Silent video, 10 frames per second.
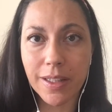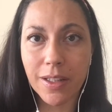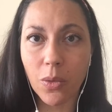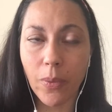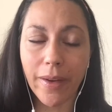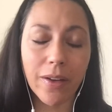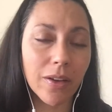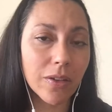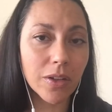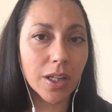
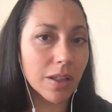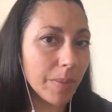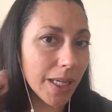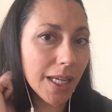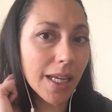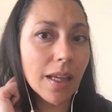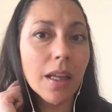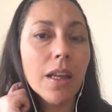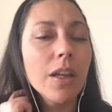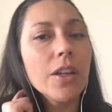Well, it'll be,
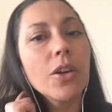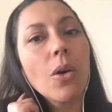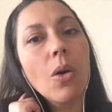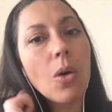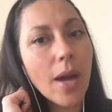oh,